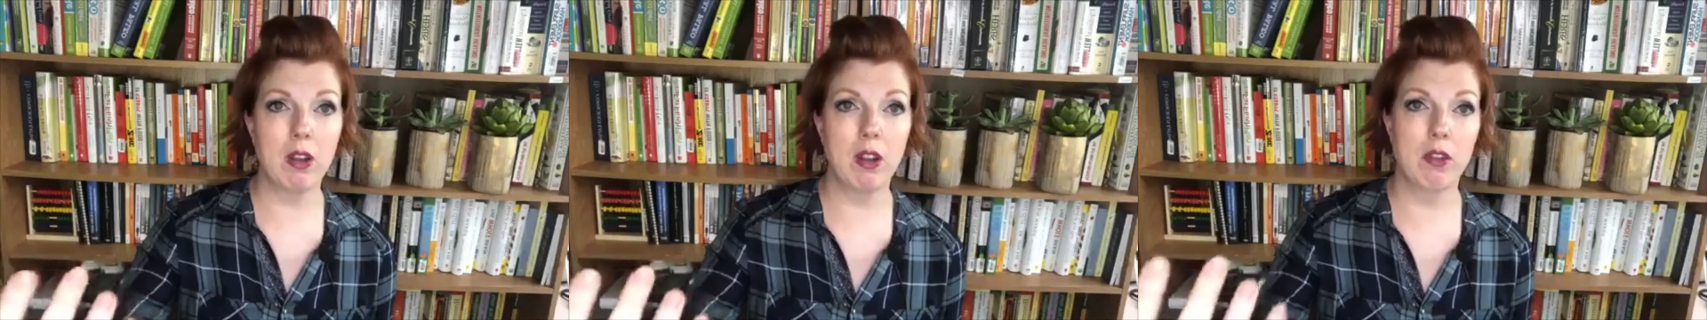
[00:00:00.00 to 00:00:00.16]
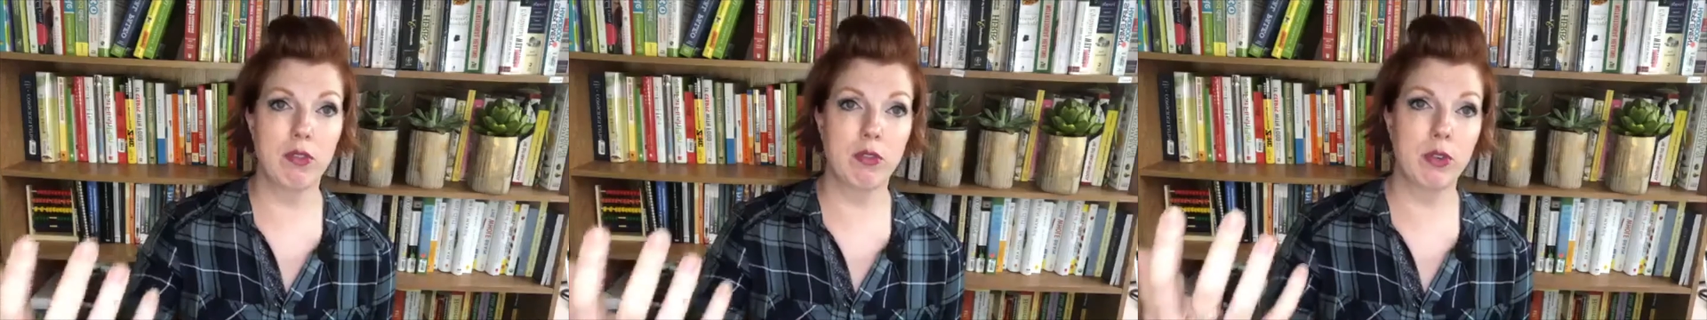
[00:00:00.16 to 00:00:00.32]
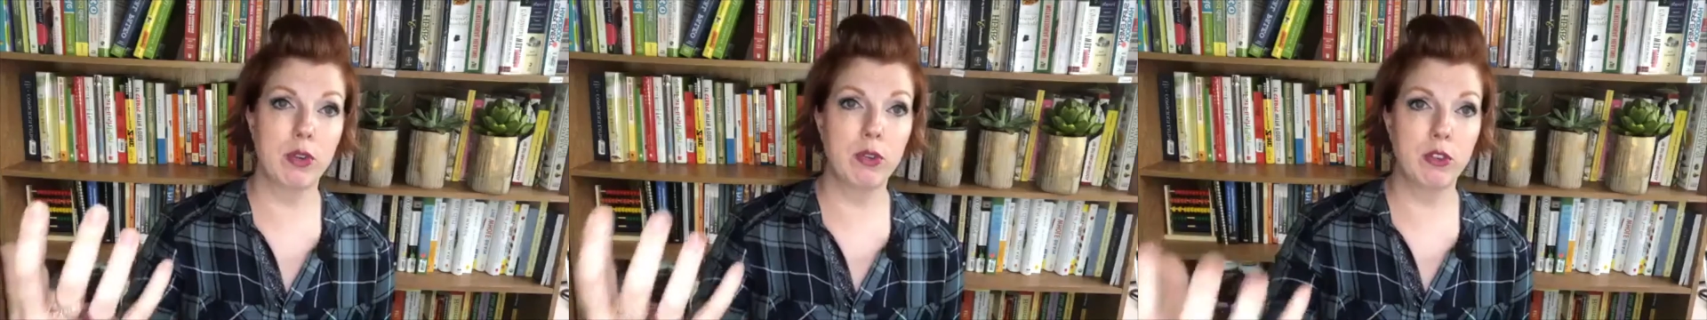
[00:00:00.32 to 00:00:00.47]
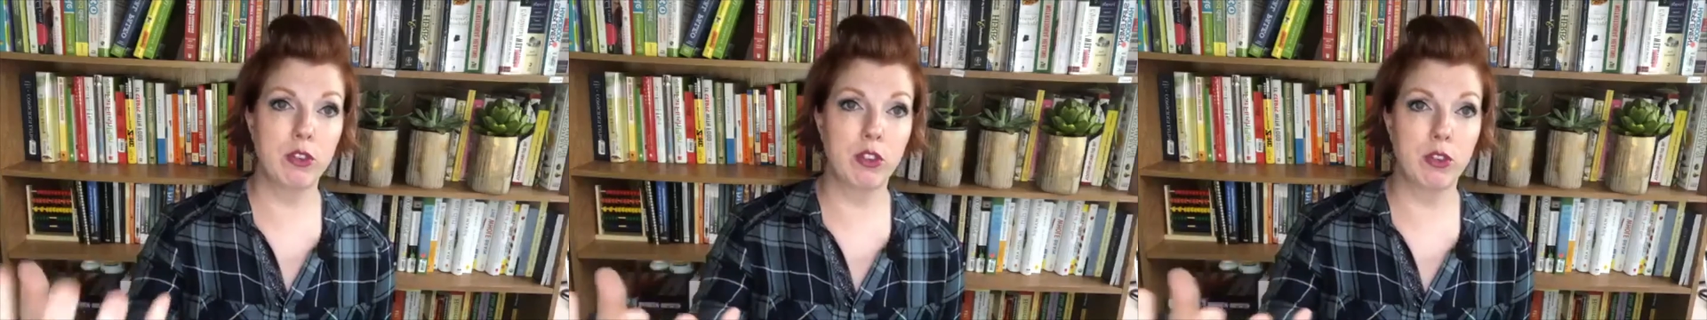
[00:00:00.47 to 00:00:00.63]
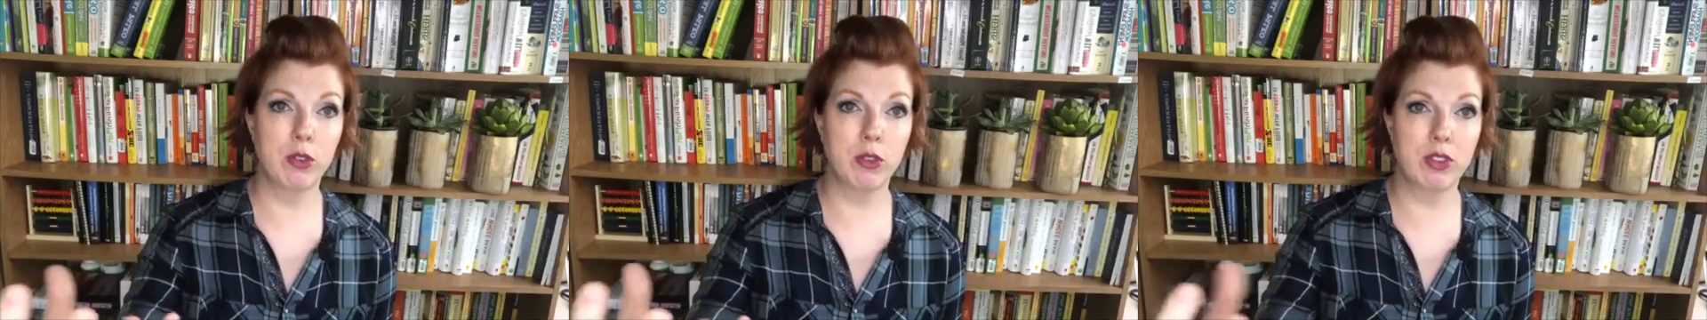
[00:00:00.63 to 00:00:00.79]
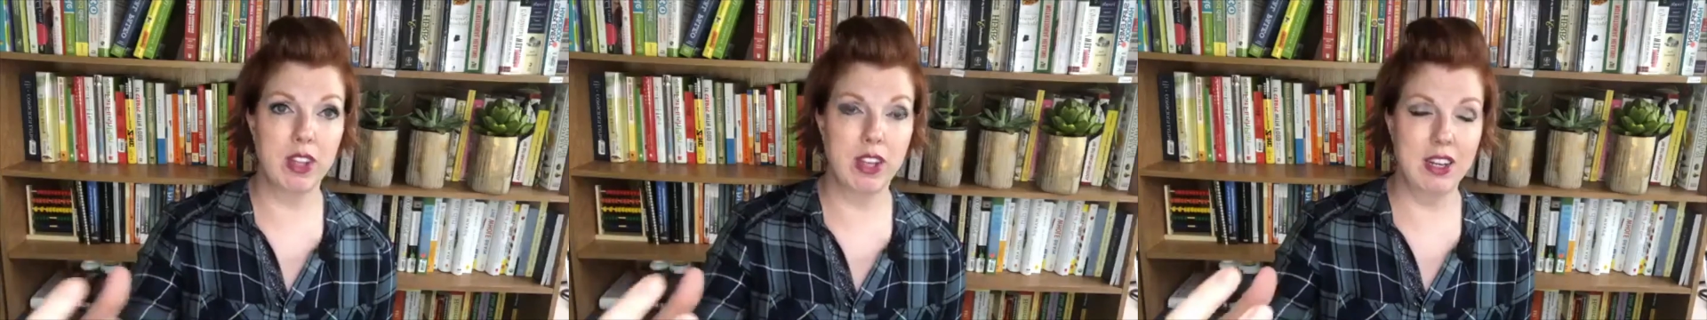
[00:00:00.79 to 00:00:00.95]
of fruit
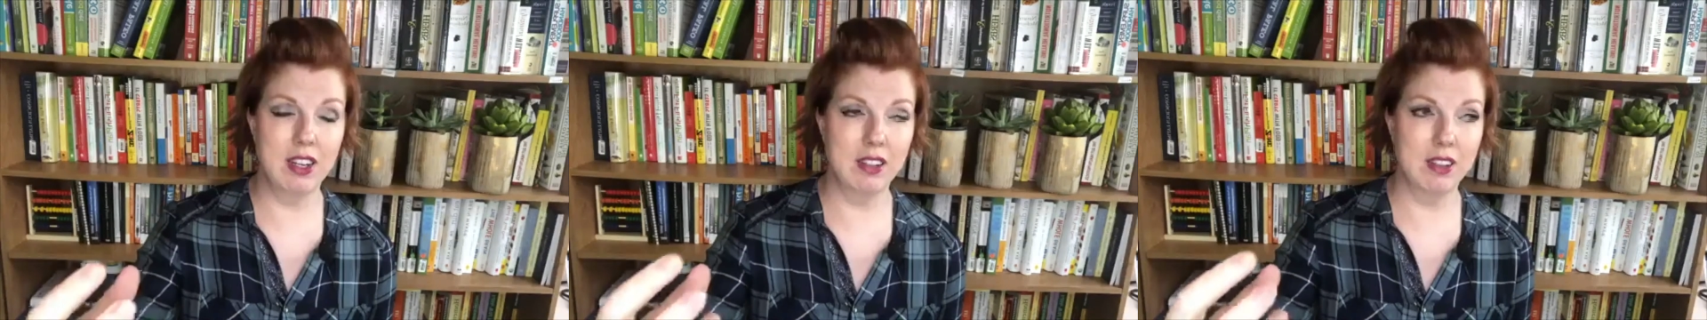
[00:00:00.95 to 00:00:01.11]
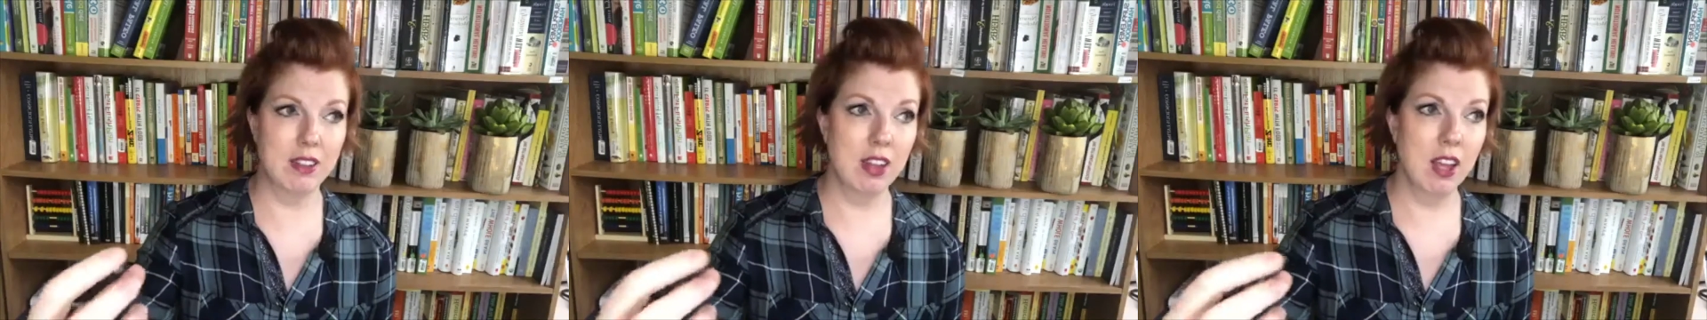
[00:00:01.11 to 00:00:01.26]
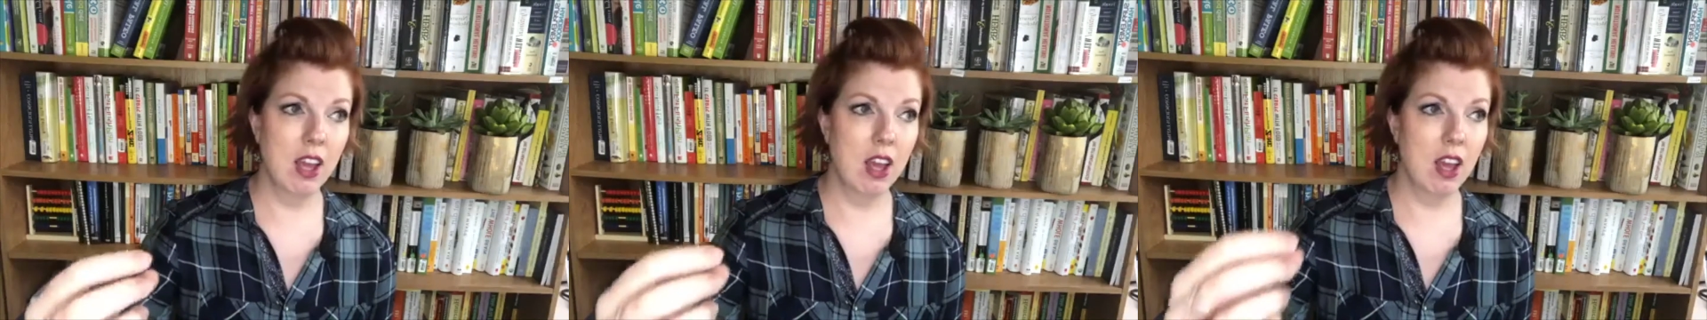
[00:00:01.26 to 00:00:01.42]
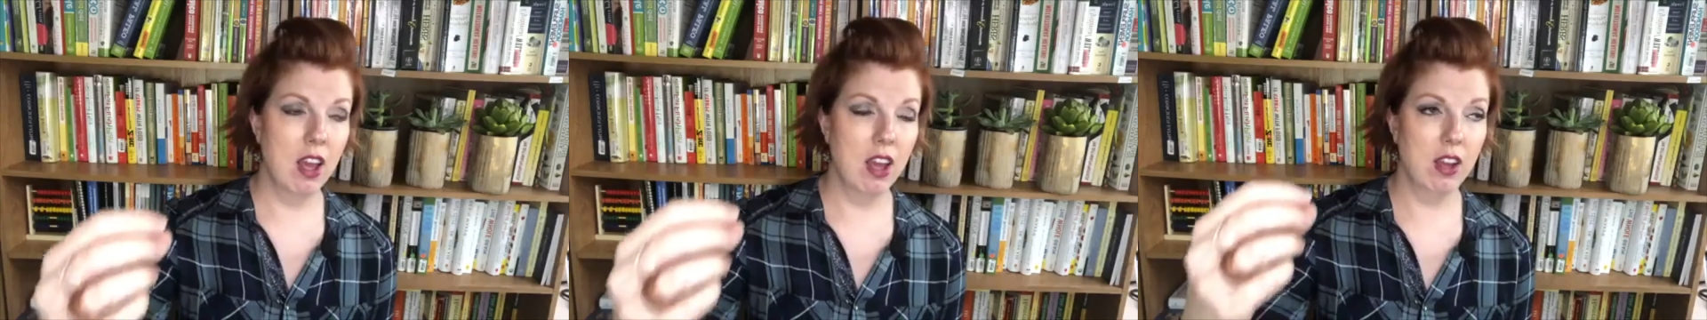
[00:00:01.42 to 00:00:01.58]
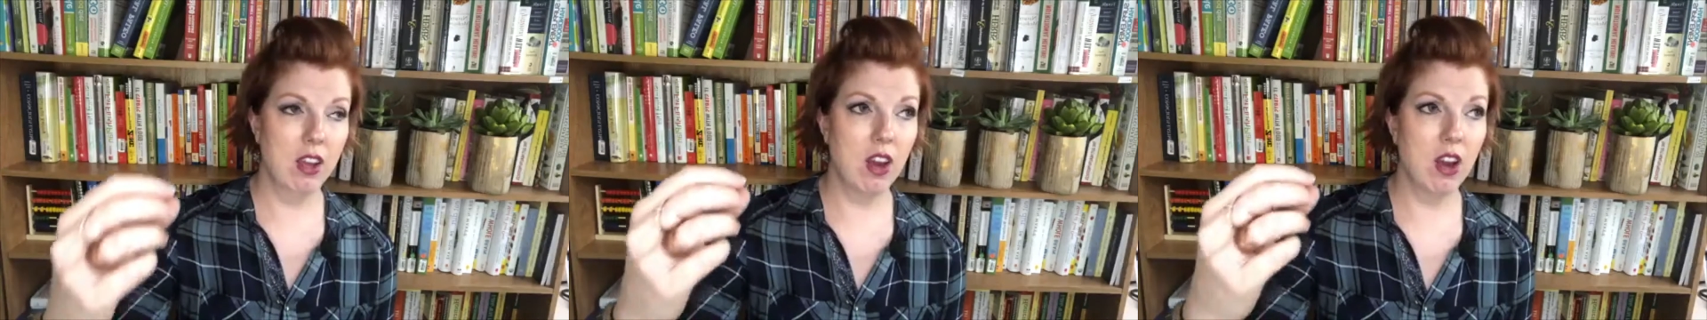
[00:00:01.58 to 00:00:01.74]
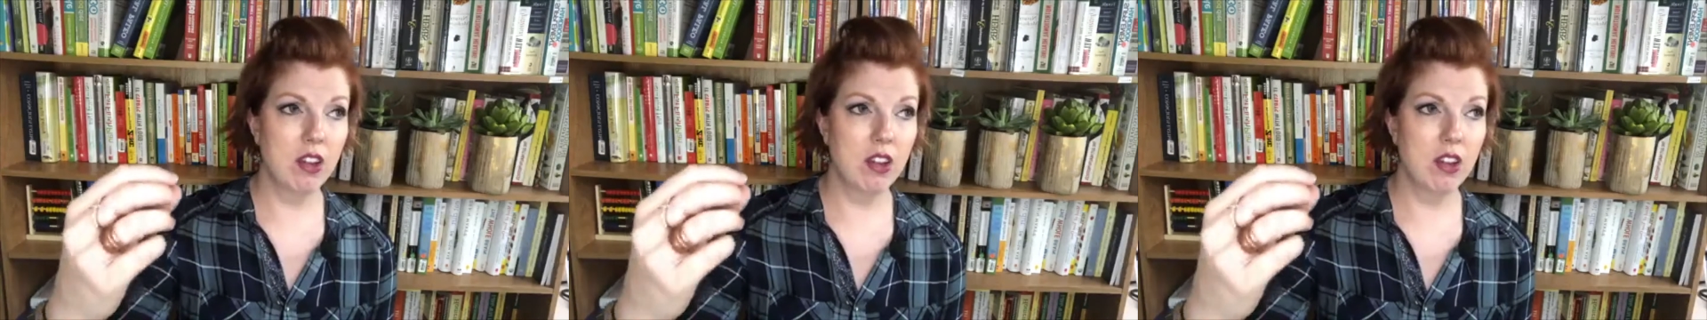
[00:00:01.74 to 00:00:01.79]
juice and it's a